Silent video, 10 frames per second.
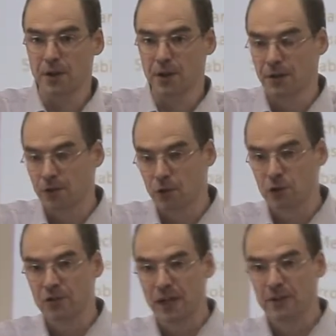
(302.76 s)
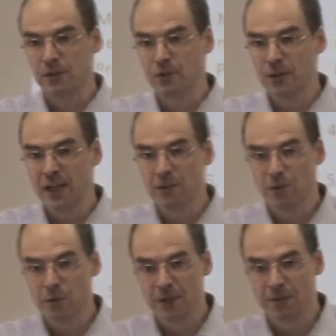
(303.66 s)
in the social sciences today
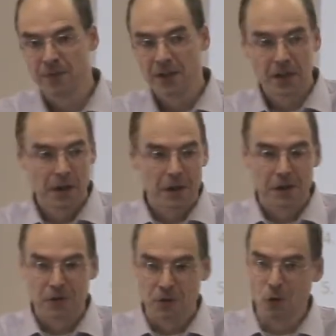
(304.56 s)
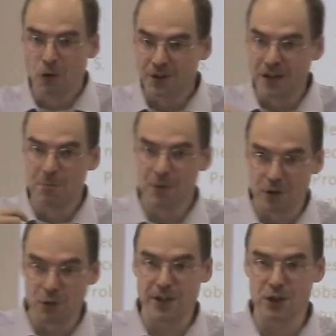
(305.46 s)
between so-called number
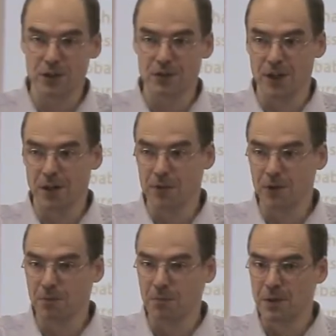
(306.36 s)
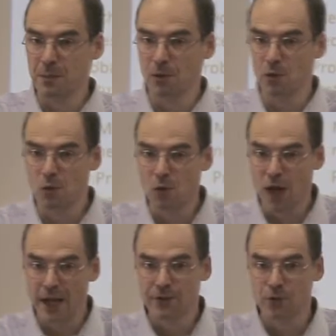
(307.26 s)
crunchers, yeah, those people who
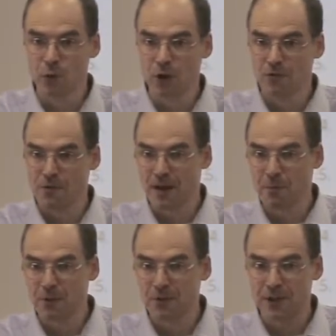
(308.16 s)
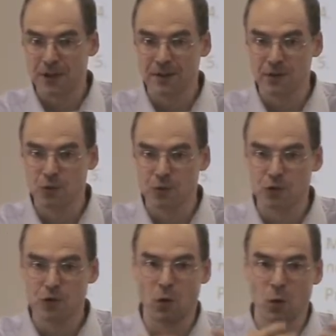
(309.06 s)
like to work with numbers and to
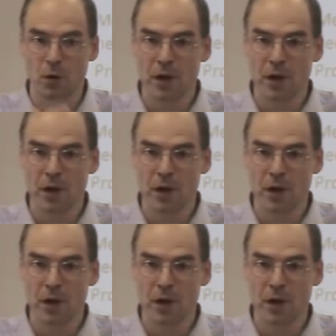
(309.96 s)
show